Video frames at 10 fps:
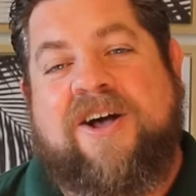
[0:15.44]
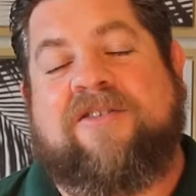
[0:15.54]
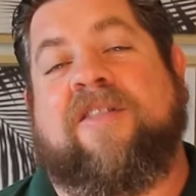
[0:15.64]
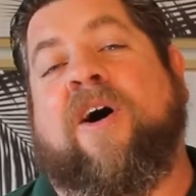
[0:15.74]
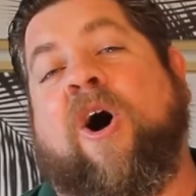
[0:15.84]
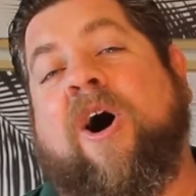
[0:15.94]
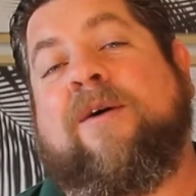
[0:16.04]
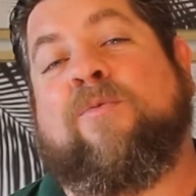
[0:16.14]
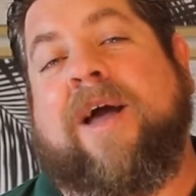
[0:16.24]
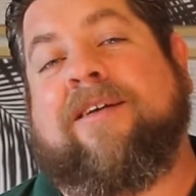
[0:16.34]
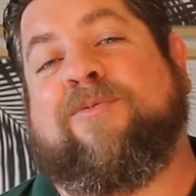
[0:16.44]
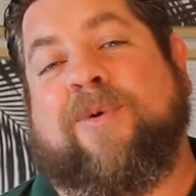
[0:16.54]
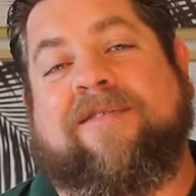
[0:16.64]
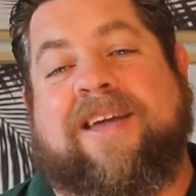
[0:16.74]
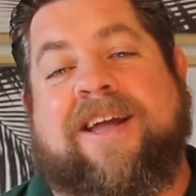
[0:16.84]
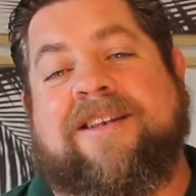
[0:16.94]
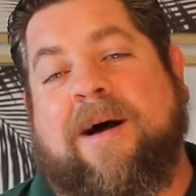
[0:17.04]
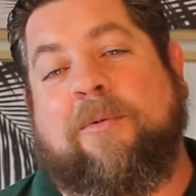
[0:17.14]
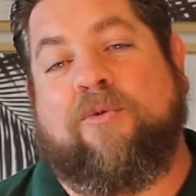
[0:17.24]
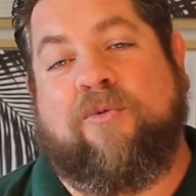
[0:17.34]
So the High West Whiskey
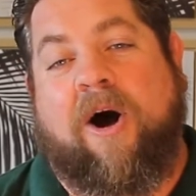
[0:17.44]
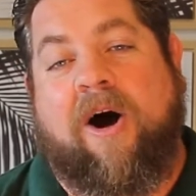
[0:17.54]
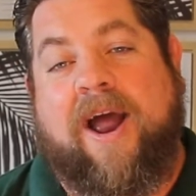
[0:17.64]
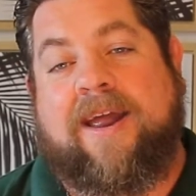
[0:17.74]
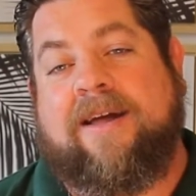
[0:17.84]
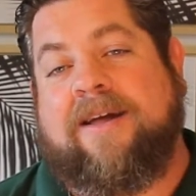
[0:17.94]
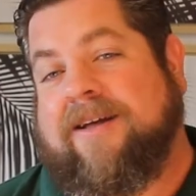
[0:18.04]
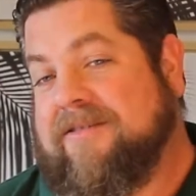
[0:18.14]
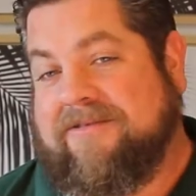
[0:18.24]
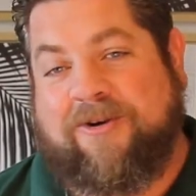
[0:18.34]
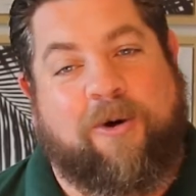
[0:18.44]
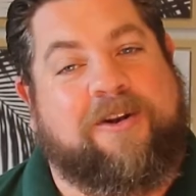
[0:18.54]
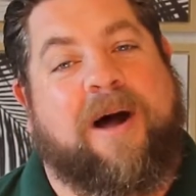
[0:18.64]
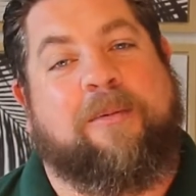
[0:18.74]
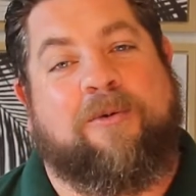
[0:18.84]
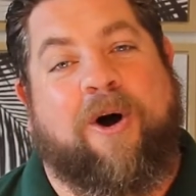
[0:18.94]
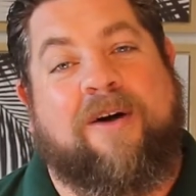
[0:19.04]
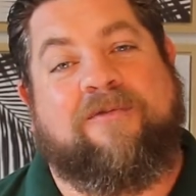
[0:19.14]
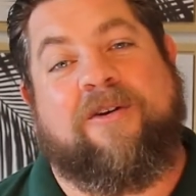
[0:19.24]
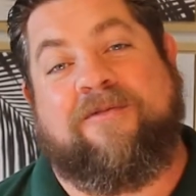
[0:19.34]
Double Rye, called Double
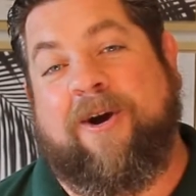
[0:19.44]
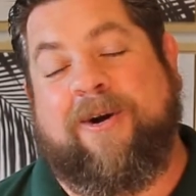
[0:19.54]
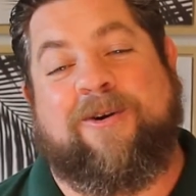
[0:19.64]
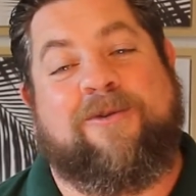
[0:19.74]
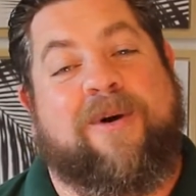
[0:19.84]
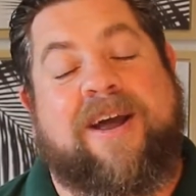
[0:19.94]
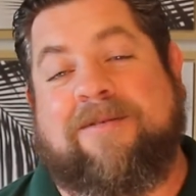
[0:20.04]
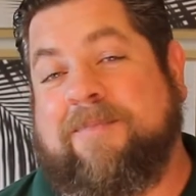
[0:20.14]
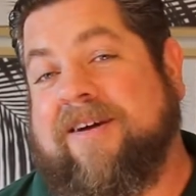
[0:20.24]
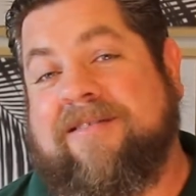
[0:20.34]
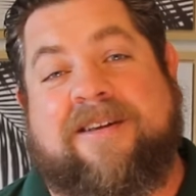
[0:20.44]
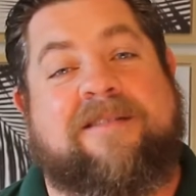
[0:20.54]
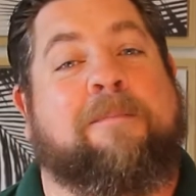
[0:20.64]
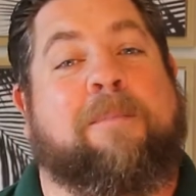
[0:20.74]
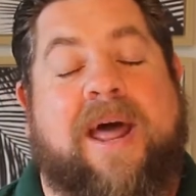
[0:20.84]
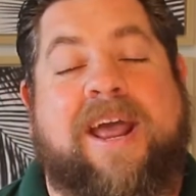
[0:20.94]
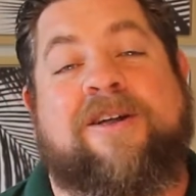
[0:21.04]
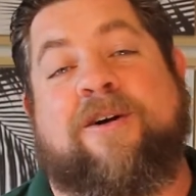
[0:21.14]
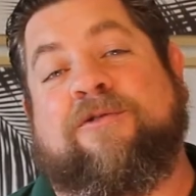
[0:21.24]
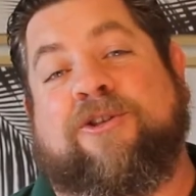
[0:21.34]
Rye for a very good reason, because it is a blend
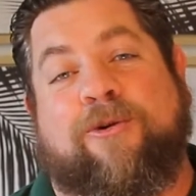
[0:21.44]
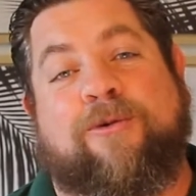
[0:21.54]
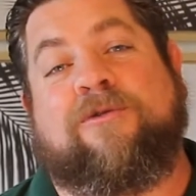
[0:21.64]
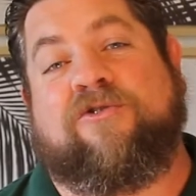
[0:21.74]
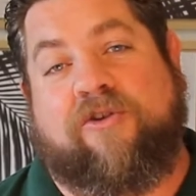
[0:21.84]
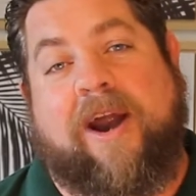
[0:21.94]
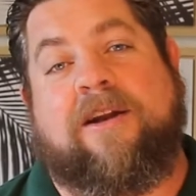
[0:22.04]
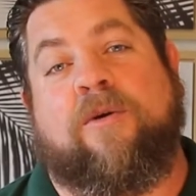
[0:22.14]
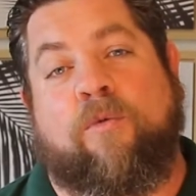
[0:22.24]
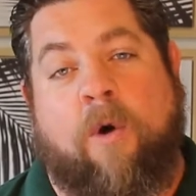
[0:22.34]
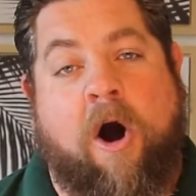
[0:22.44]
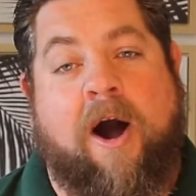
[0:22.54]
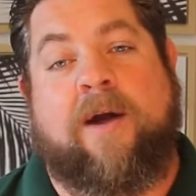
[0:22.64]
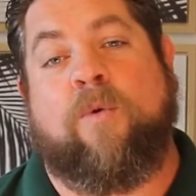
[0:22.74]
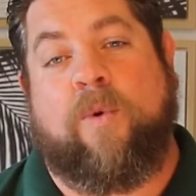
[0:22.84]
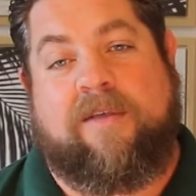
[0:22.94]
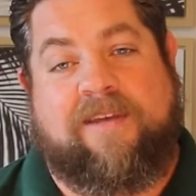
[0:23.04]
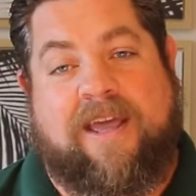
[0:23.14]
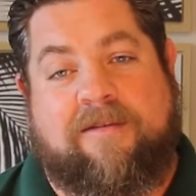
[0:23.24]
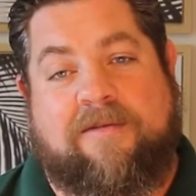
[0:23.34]
of two straight rye
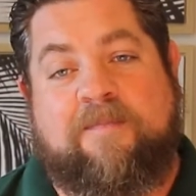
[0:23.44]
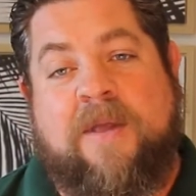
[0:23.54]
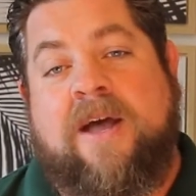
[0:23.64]
whiskies.